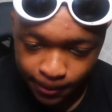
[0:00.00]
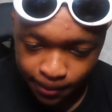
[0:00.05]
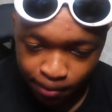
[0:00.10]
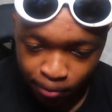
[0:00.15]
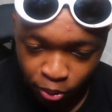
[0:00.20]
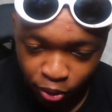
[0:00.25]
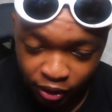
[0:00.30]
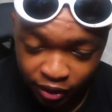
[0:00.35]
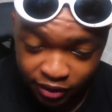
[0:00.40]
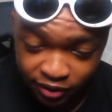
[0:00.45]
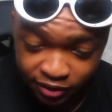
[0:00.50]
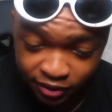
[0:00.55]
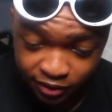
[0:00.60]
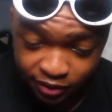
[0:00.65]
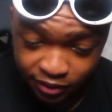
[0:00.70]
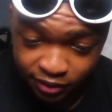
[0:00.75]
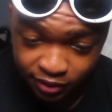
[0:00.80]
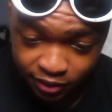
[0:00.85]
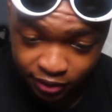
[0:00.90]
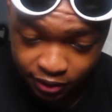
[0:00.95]

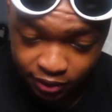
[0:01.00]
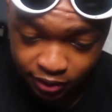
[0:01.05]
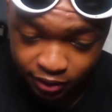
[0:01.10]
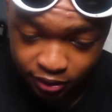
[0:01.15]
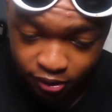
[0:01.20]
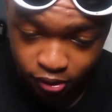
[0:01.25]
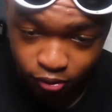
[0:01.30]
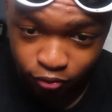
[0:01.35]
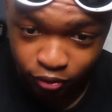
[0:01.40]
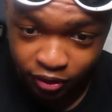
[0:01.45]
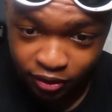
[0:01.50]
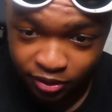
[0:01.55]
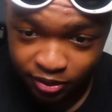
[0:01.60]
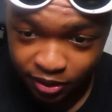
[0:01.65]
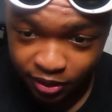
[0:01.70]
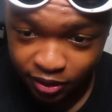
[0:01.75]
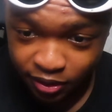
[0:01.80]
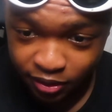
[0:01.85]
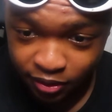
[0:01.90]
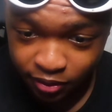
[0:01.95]
Press, where is
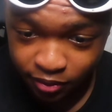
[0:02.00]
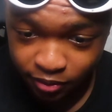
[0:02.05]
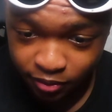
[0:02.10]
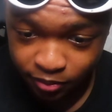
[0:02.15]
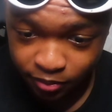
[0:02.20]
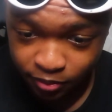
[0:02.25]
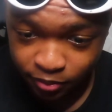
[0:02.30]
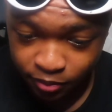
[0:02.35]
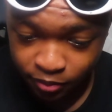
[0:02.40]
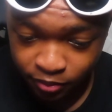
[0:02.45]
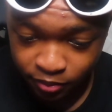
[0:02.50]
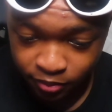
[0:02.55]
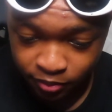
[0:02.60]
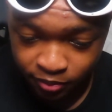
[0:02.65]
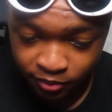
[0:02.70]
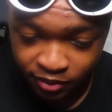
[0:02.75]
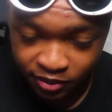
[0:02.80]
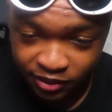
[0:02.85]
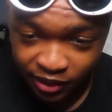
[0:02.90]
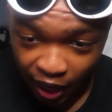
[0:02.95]
it?
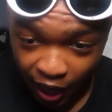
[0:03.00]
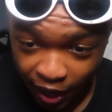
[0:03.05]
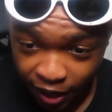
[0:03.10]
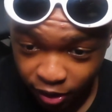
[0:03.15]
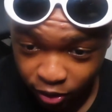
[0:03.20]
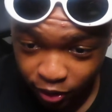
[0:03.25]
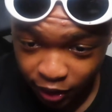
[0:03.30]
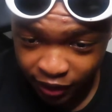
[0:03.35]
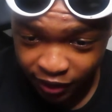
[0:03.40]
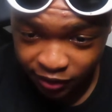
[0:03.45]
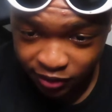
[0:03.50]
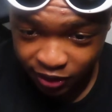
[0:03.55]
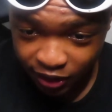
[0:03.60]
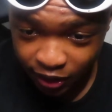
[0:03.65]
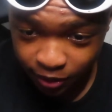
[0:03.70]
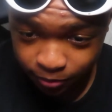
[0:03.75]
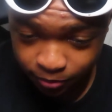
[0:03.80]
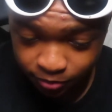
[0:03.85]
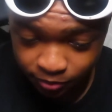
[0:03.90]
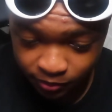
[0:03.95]
Style at the
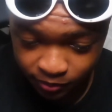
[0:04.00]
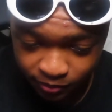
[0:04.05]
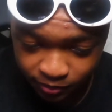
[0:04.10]
top.